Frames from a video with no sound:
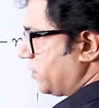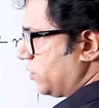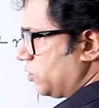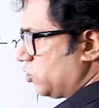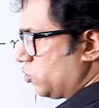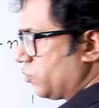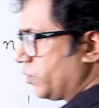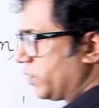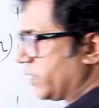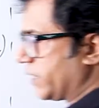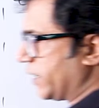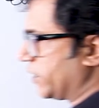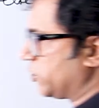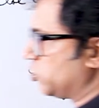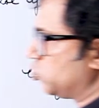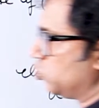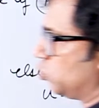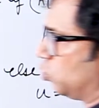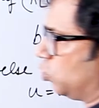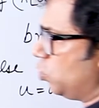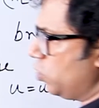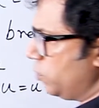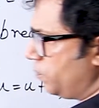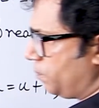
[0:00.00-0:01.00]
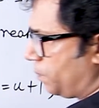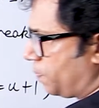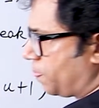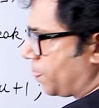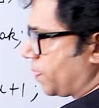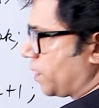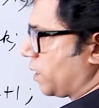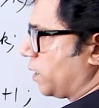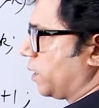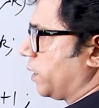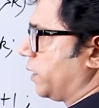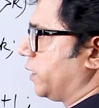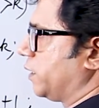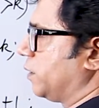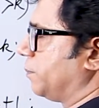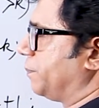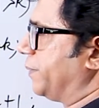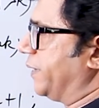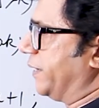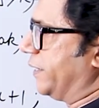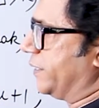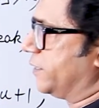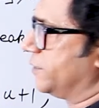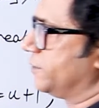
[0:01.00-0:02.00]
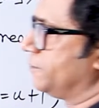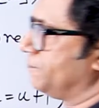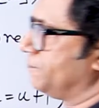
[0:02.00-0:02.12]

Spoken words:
you will get to know in a bit.